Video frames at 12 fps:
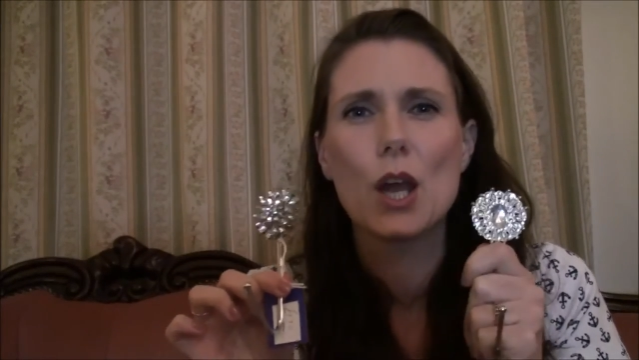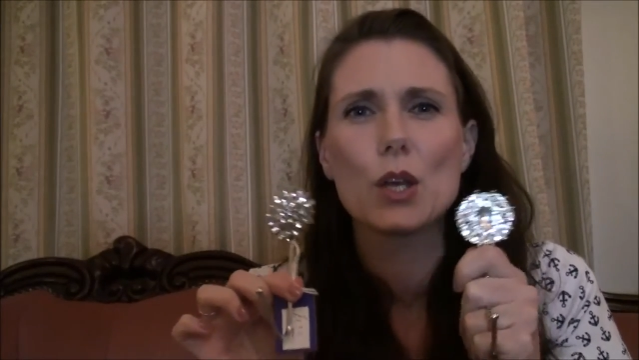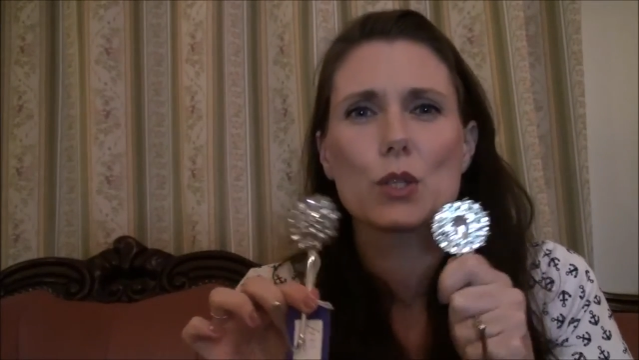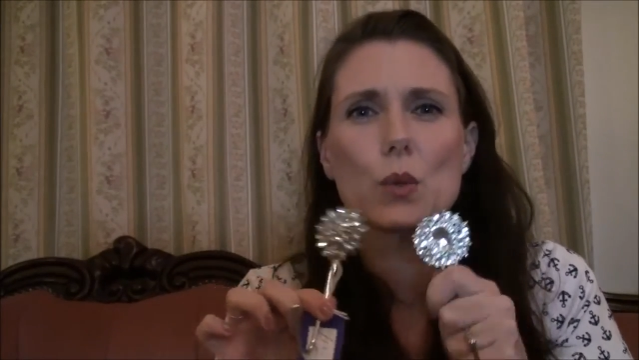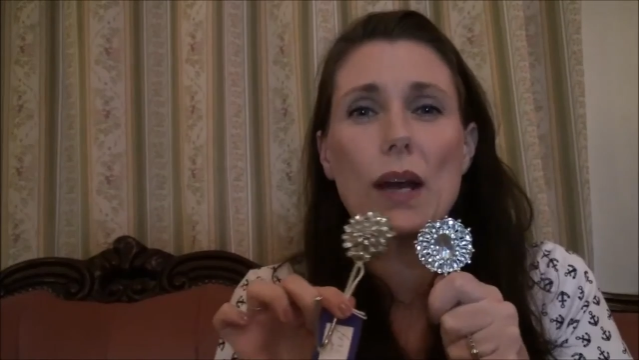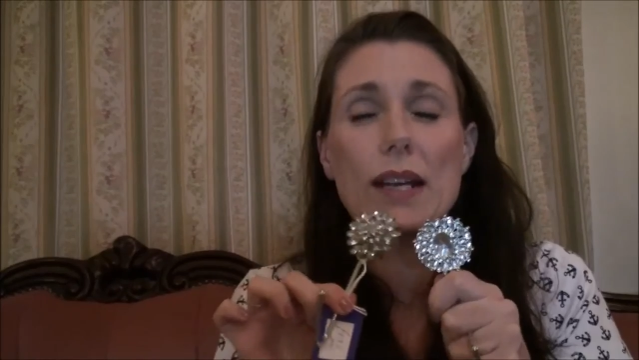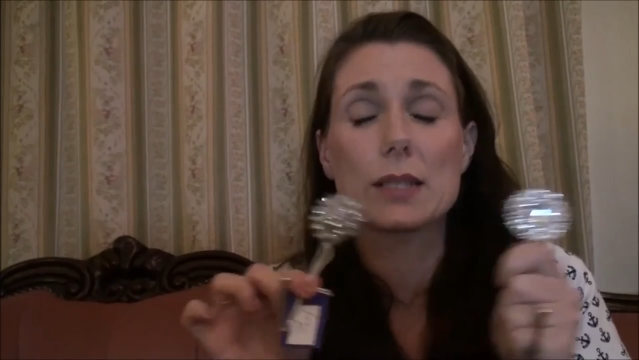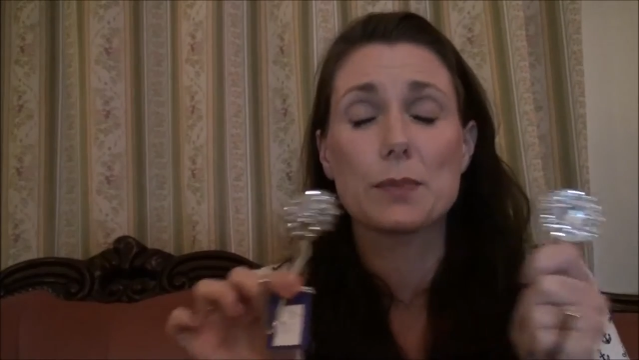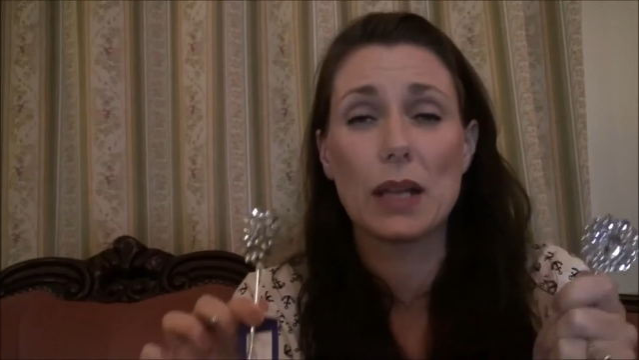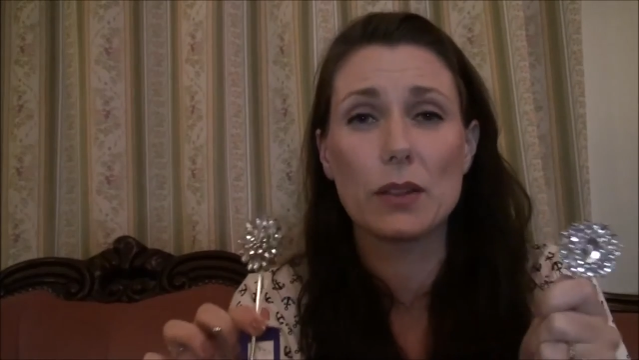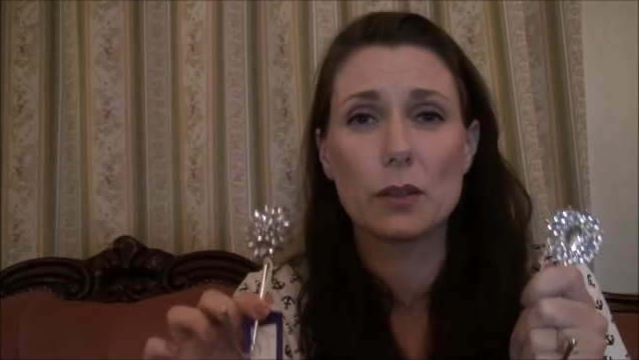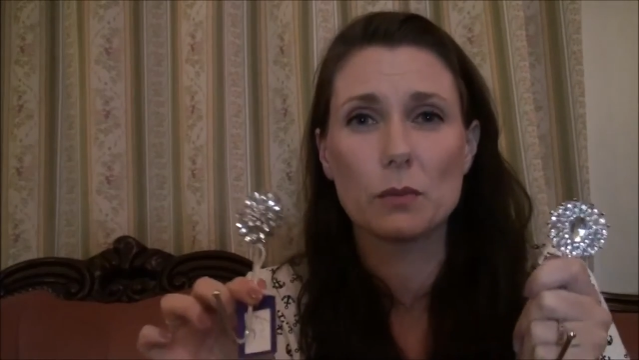So I
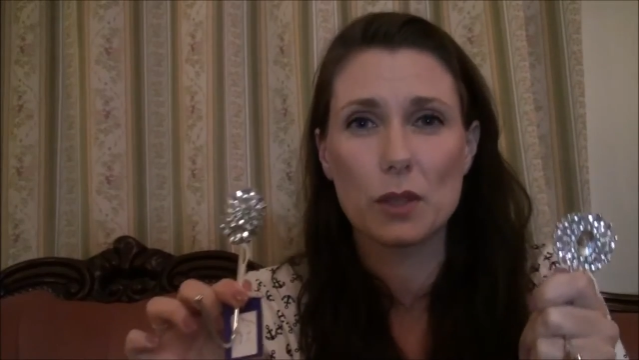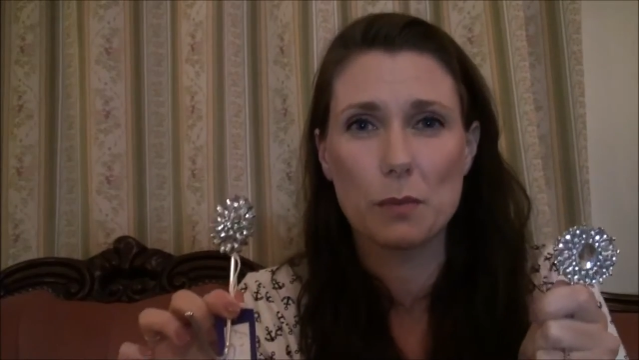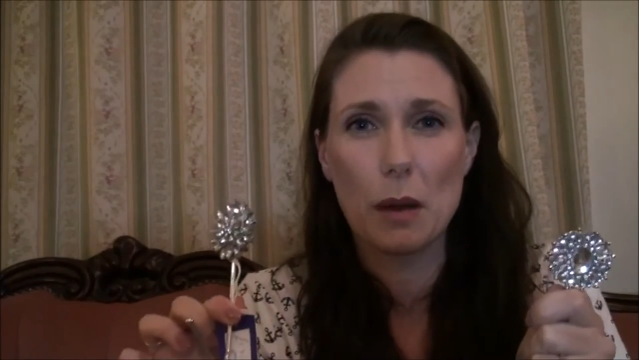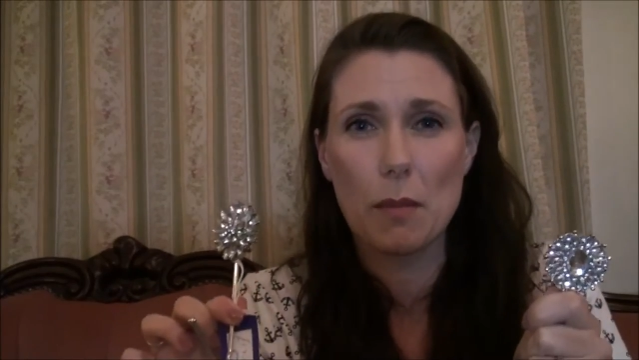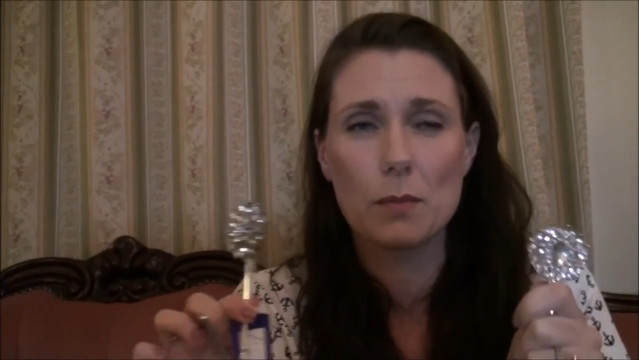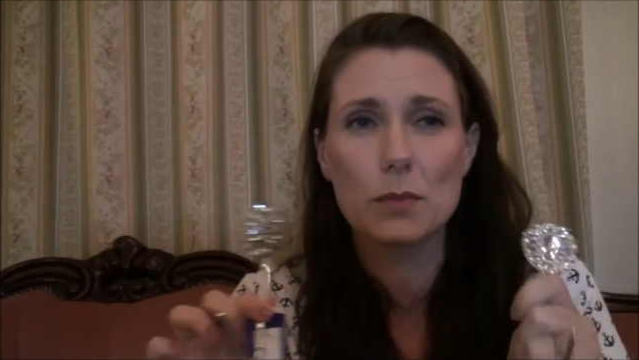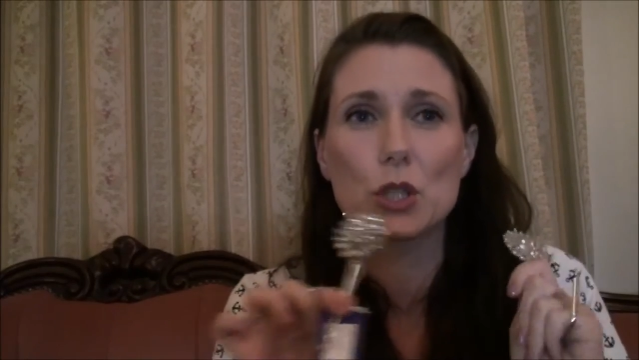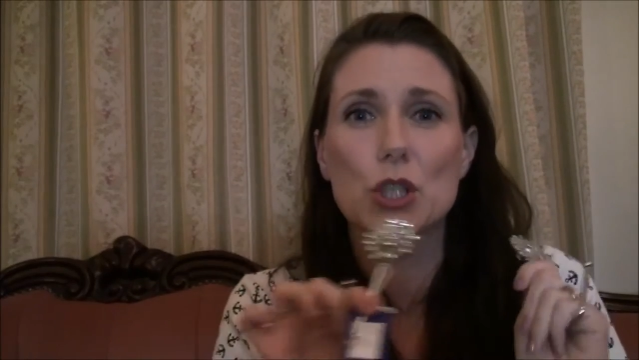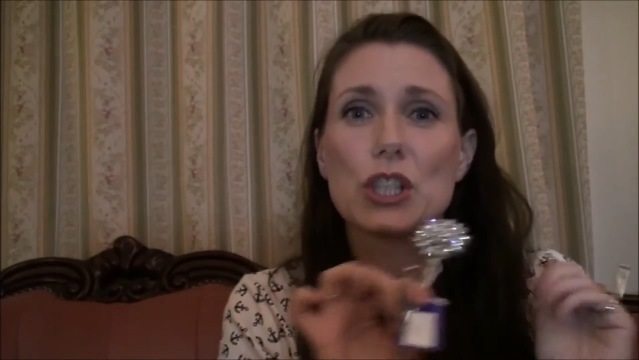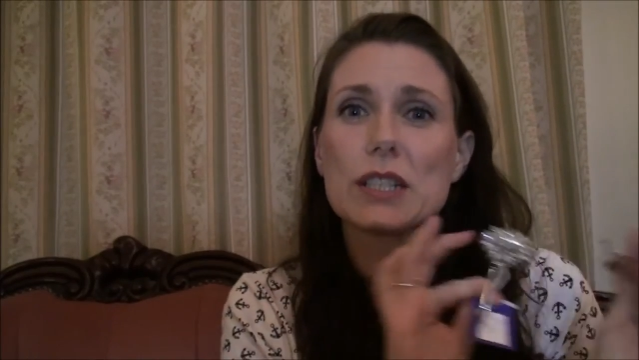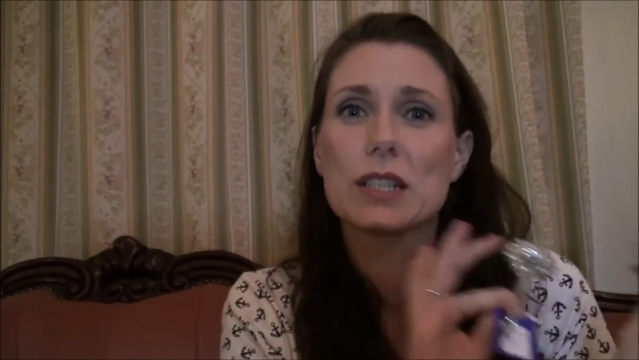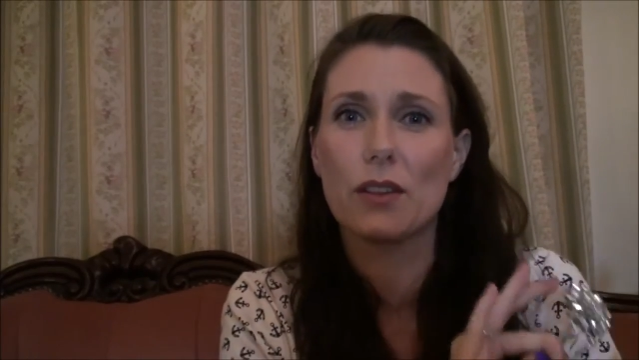split them with my mum. So
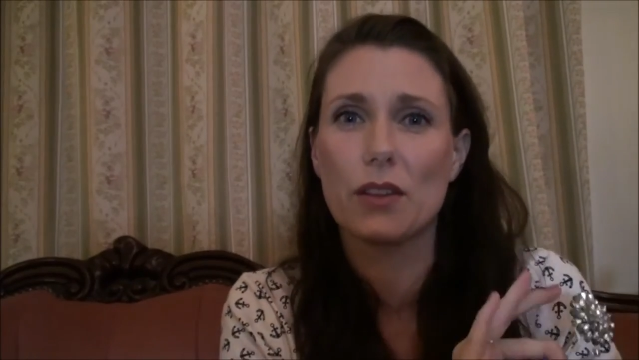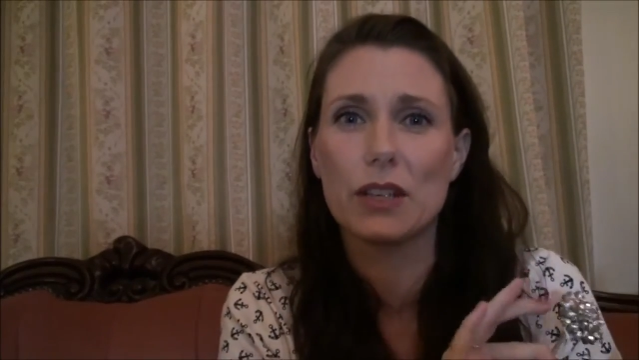she's got the